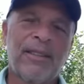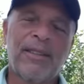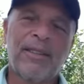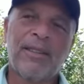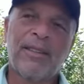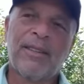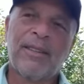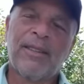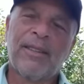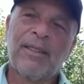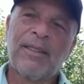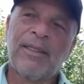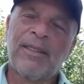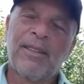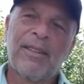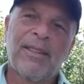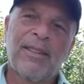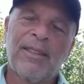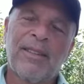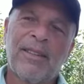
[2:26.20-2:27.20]

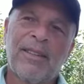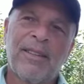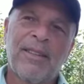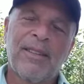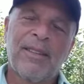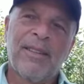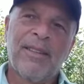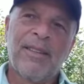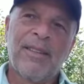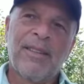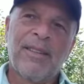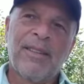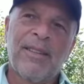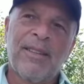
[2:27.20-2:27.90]
(silence)